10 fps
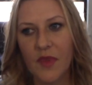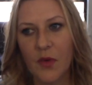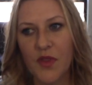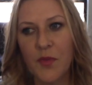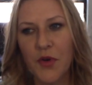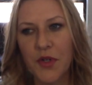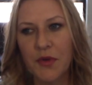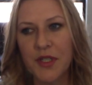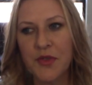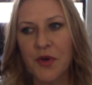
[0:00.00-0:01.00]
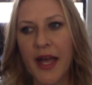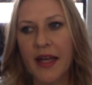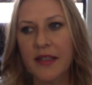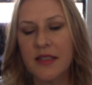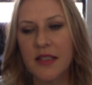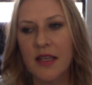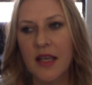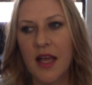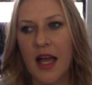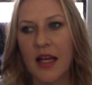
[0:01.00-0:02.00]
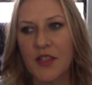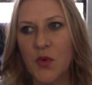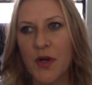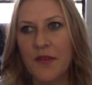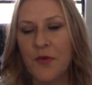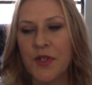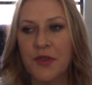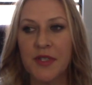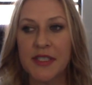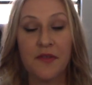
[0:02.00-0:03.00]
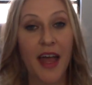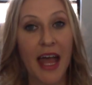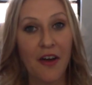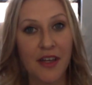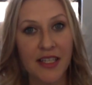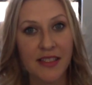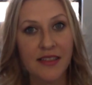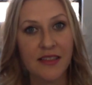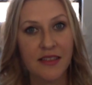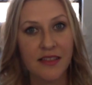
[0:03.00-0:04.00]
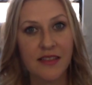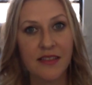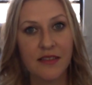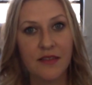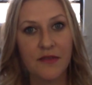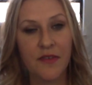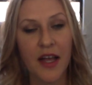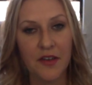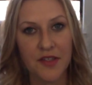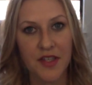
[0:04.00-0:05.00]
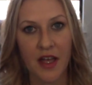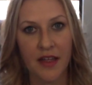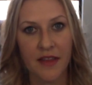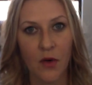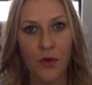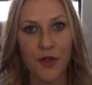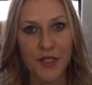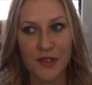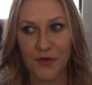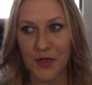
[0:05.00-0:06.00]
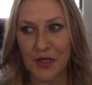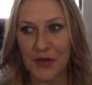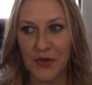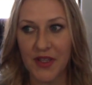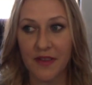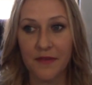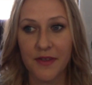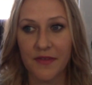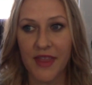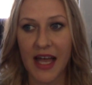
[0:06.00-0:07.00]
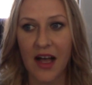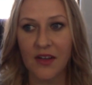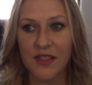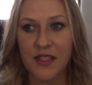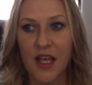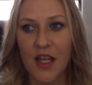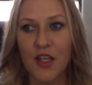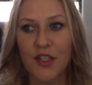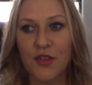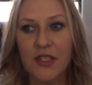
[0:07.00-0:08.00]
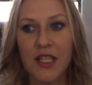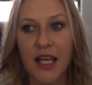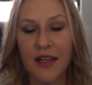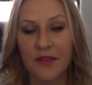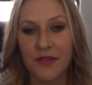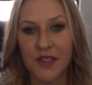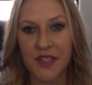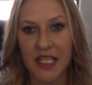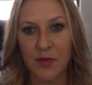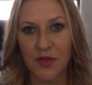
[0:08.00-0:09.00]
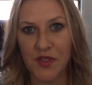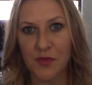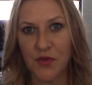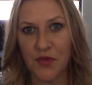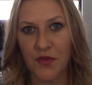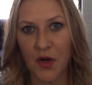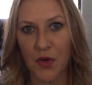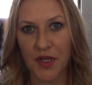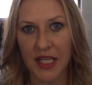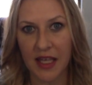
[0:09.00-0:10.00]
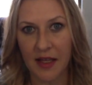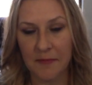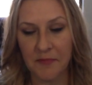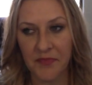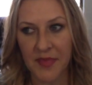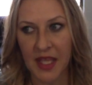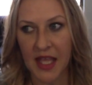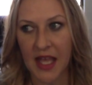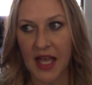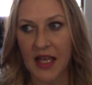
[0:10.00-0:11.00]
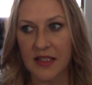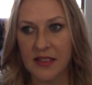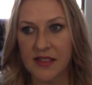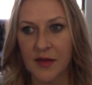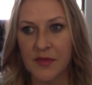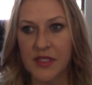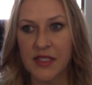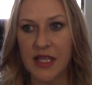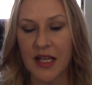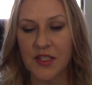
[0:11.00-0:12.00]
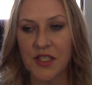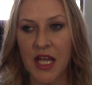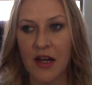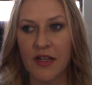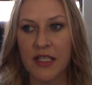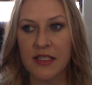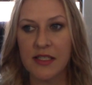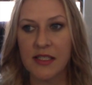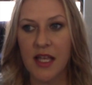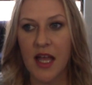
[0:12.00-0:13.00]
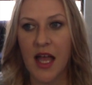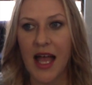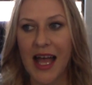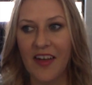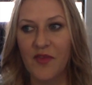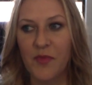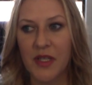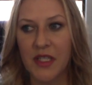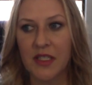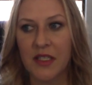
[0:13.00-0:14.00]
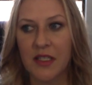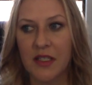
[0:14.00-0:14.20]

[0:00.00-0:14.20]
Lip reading: With Mercury direct at 24 degrees of Aries in this fire sign that works for you in the 5th house, your love is able to move forward again. And some Sagittarians have been